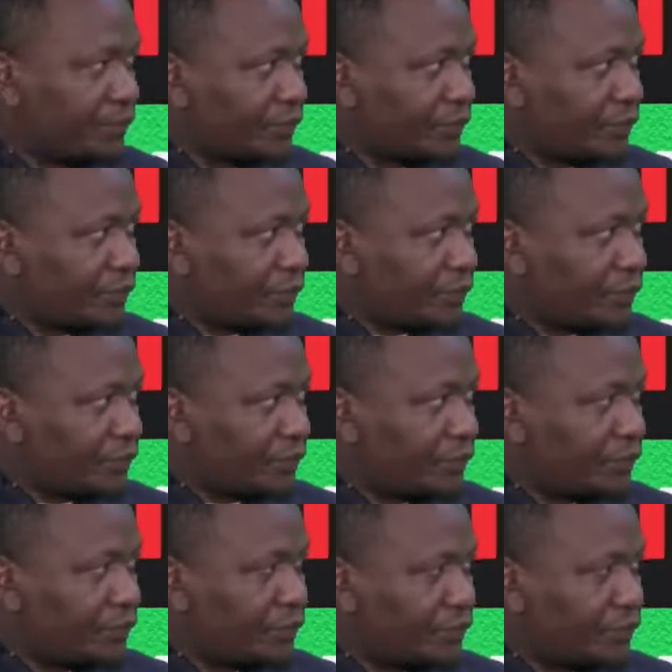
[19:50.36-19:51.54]

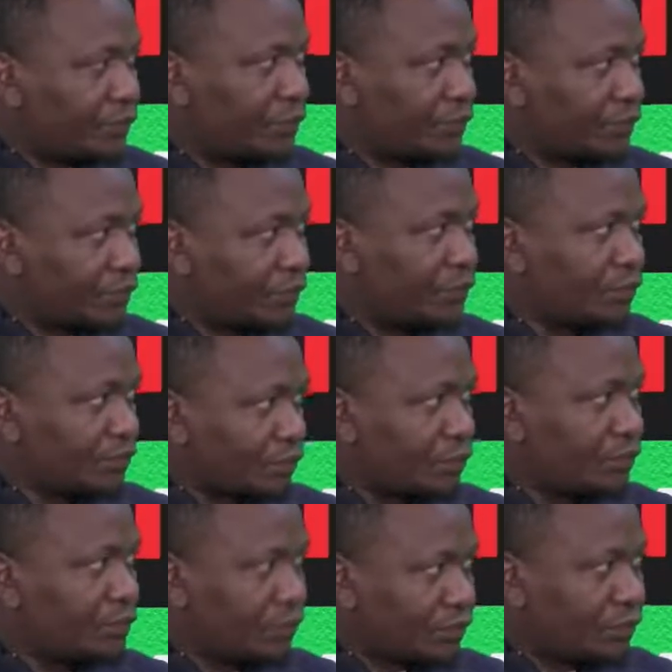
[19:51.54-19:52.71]

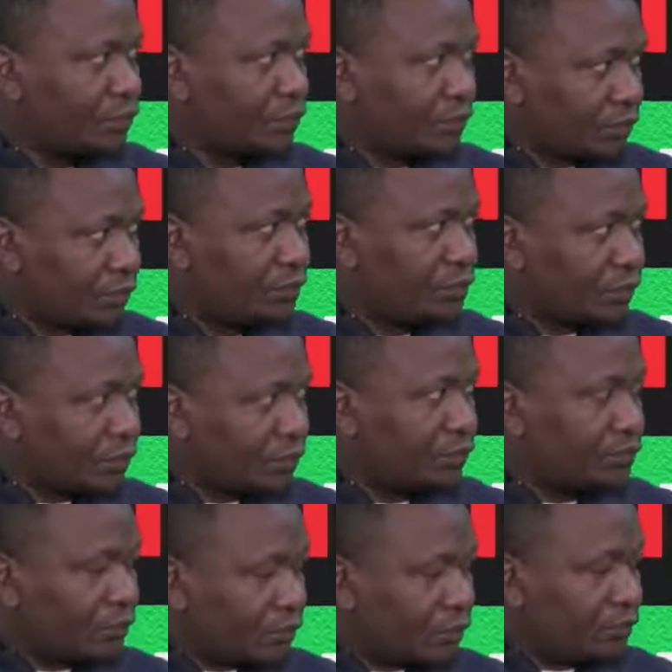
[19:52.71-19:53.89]

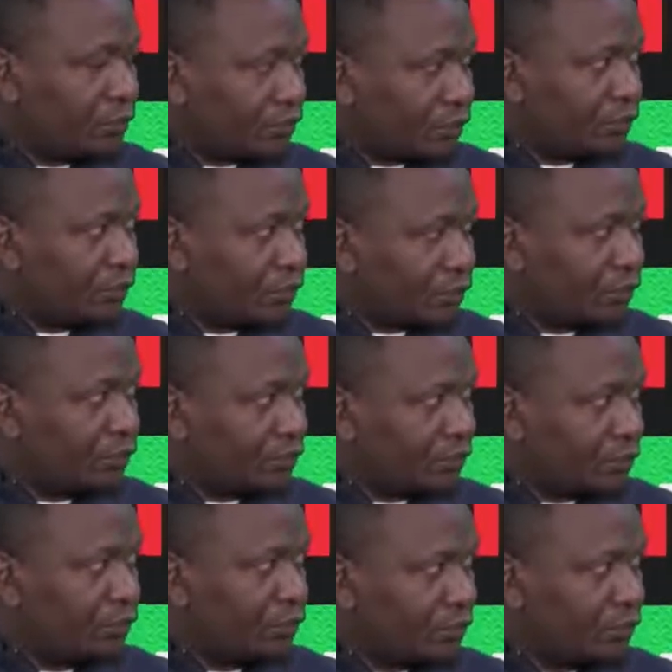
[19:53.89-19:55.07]

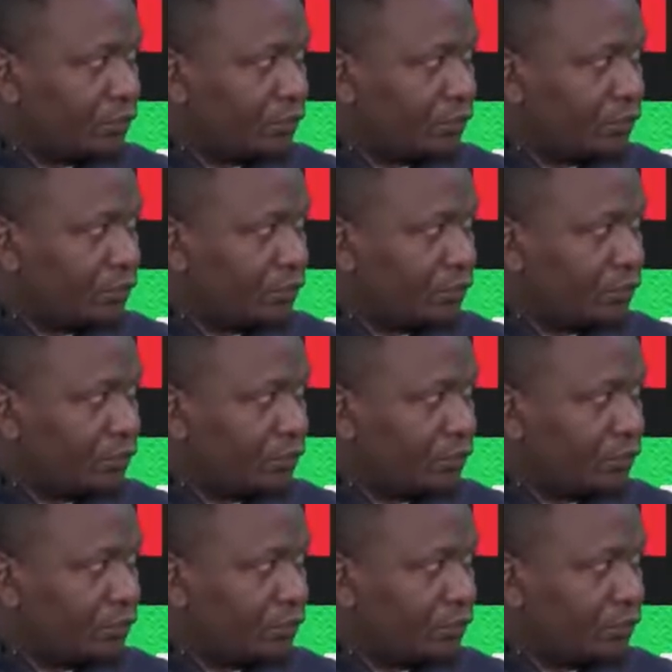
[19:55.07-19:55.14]
This person isn't speaking.